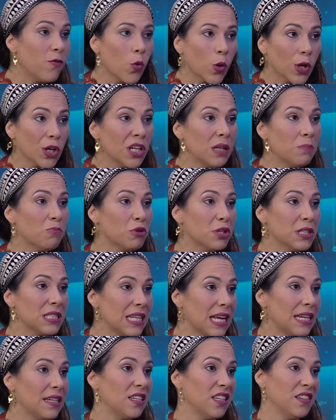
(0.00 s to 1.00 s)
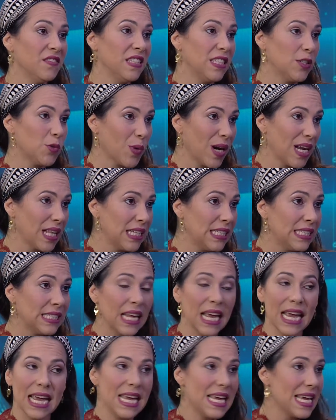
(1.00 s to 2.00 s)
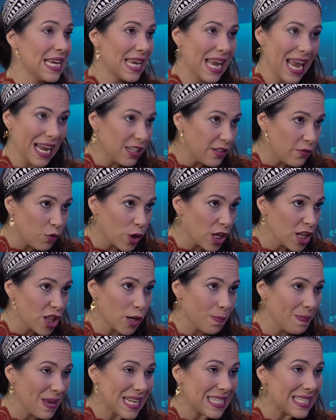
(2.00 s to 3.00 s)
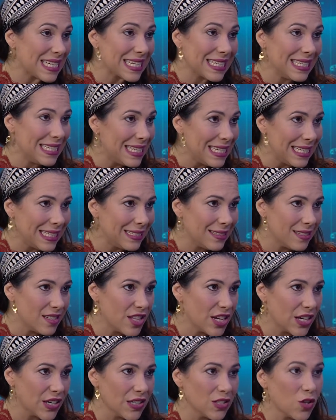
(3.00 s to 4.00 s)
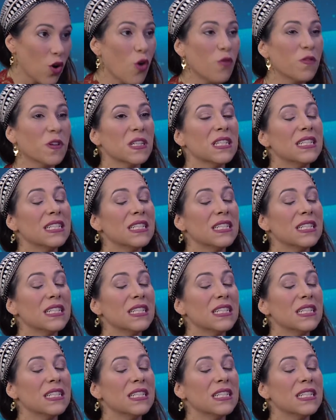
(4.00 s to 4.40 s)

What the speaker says: 40% of Israelis can't afford their basic needs. There's over